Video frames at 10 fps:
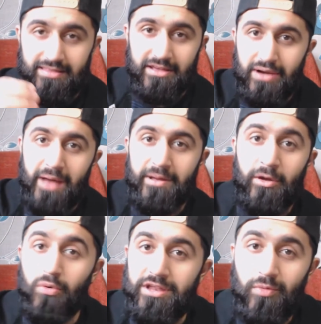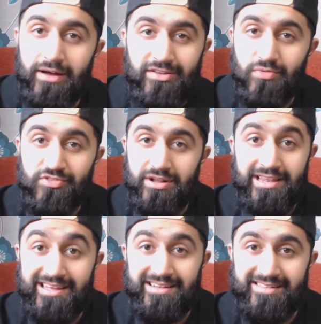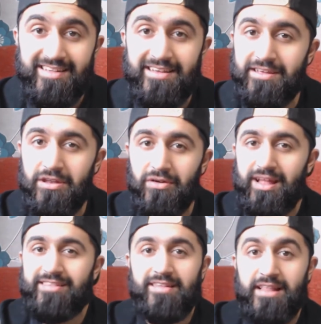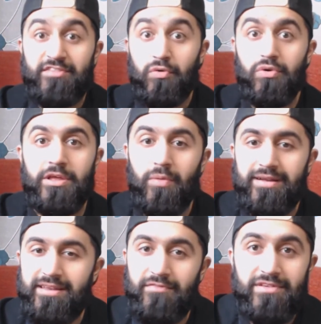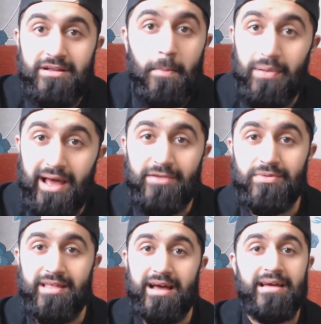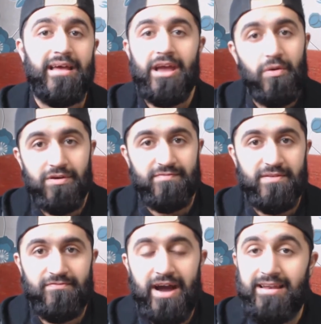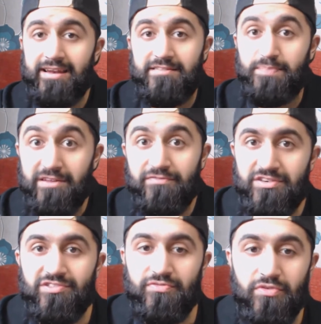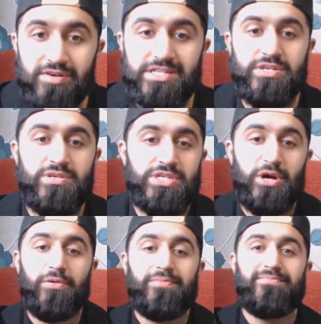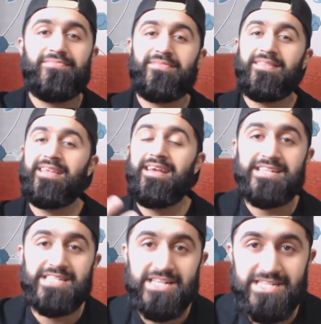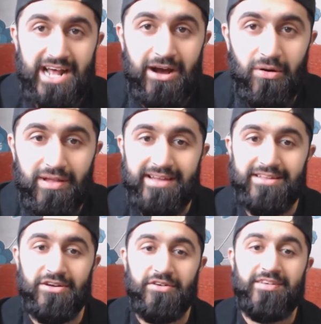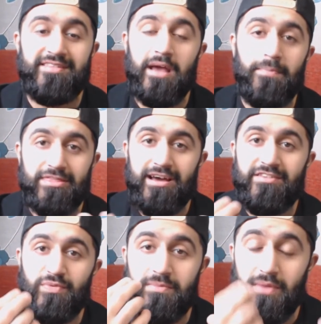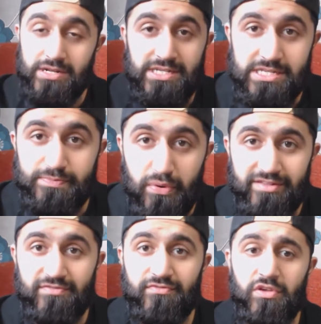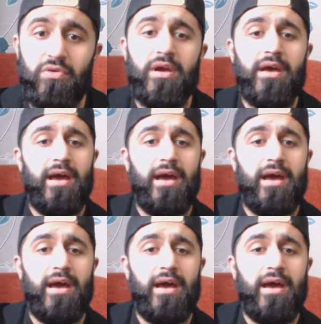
the crab guy, all he wanted was a clean sea. That's all he wanted. If he'd complied with that, it would have been fine, and it's beneficial for us too. So it's that whole idea of he's empathized with the monsters' points of view,